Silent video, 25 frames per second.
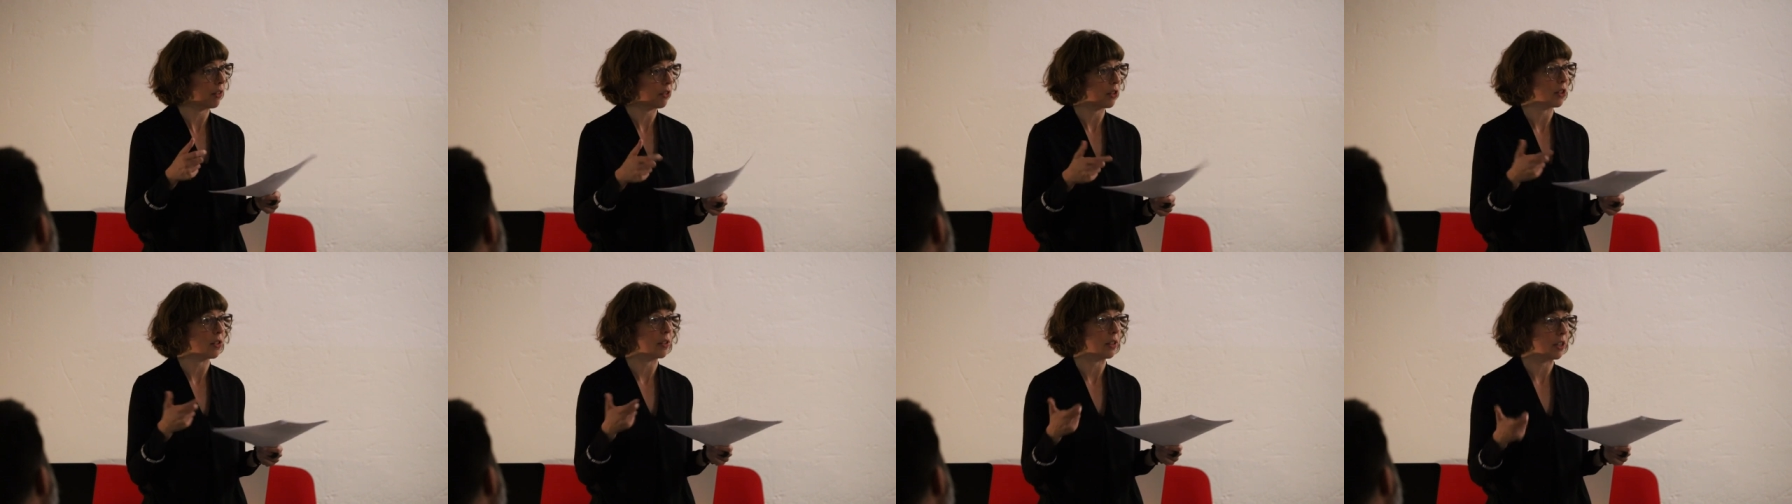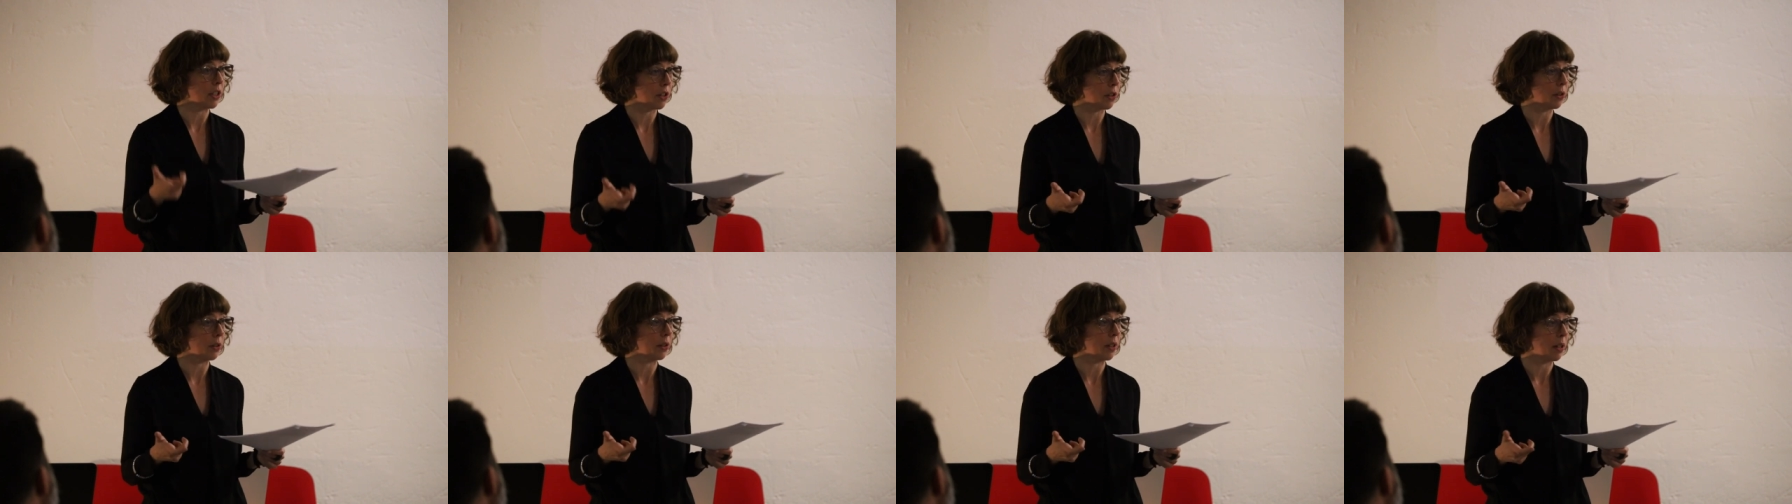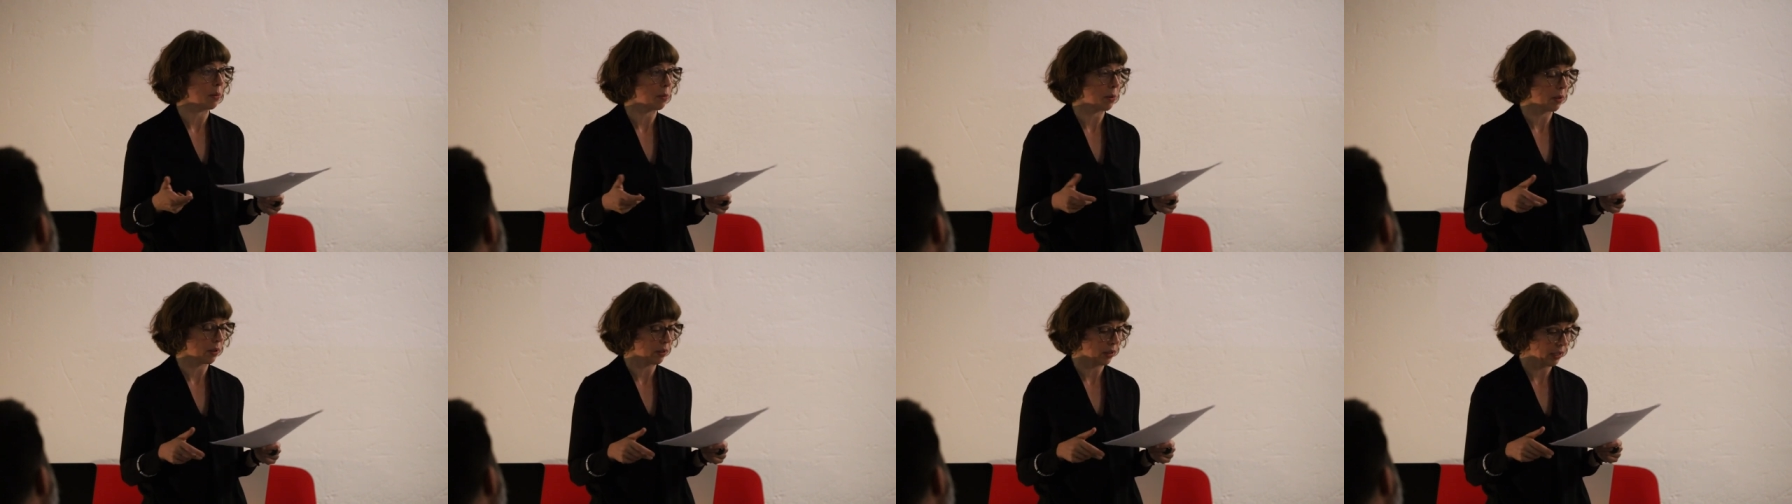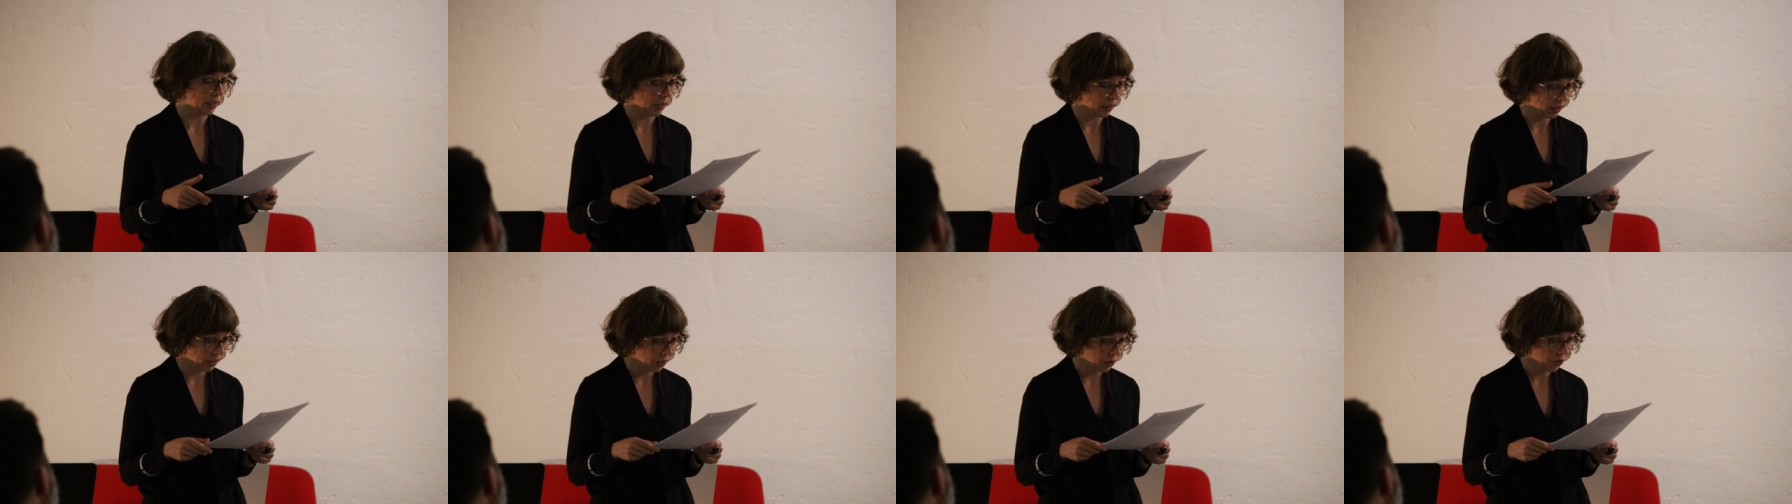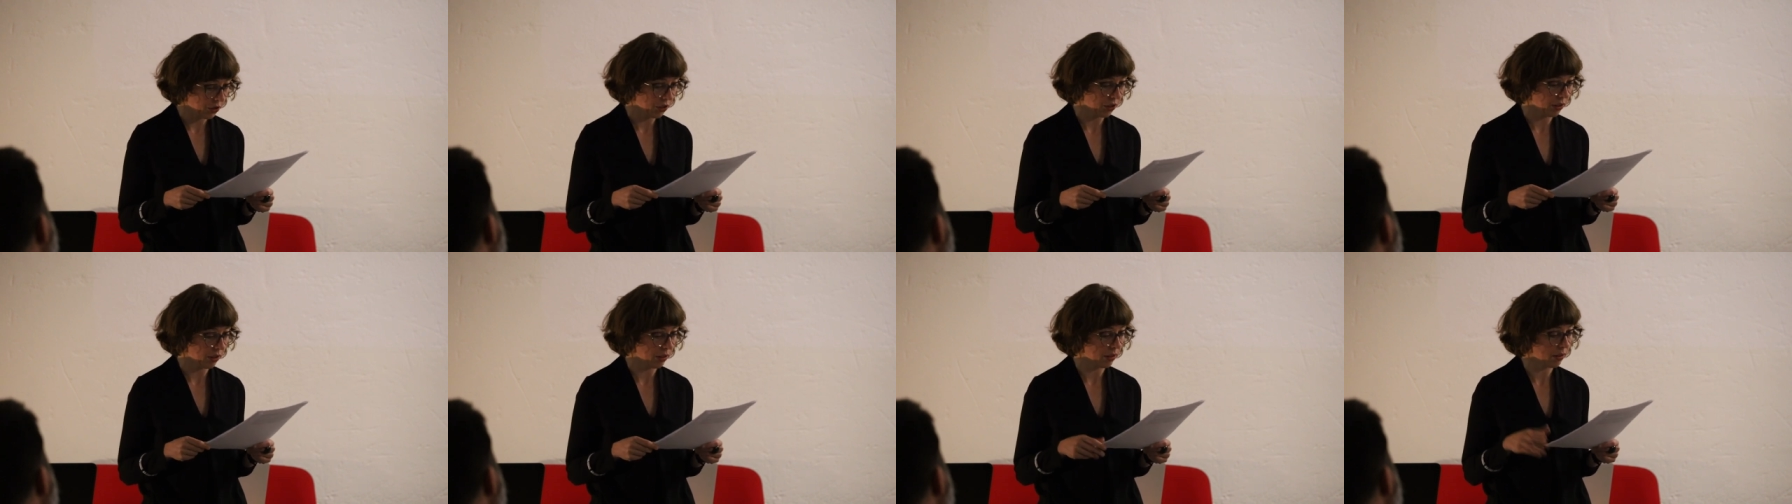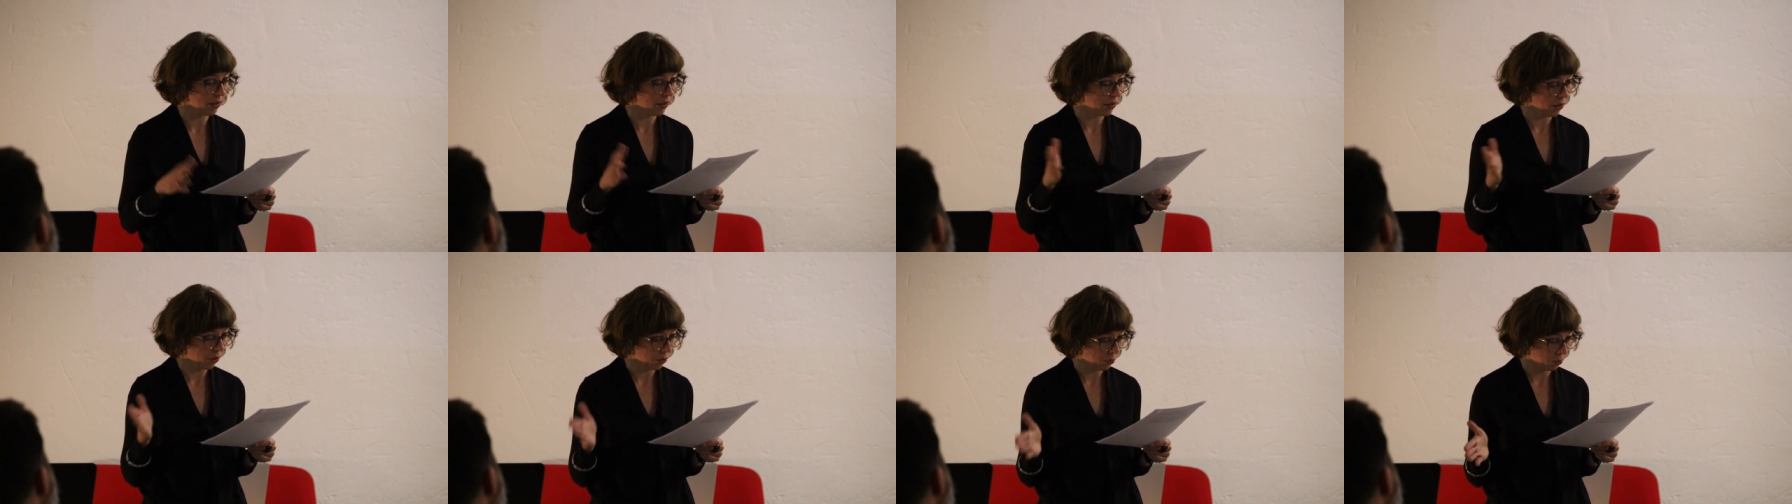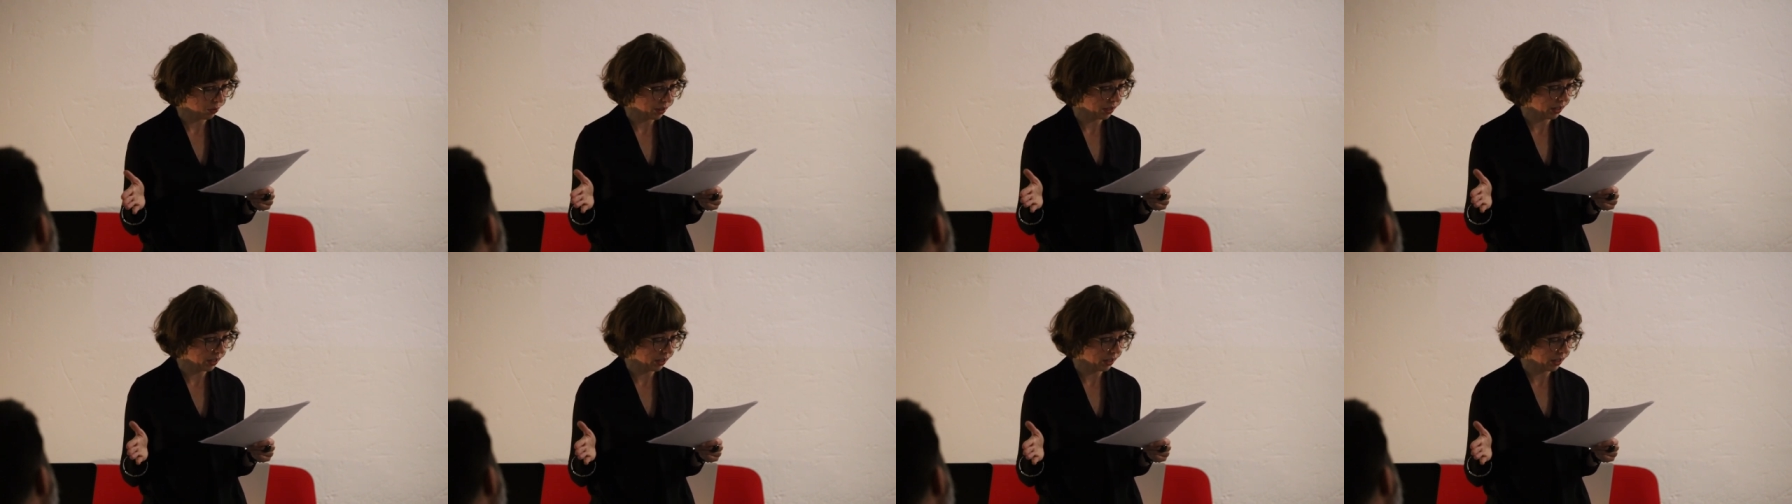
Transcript: under neoliberal conditions on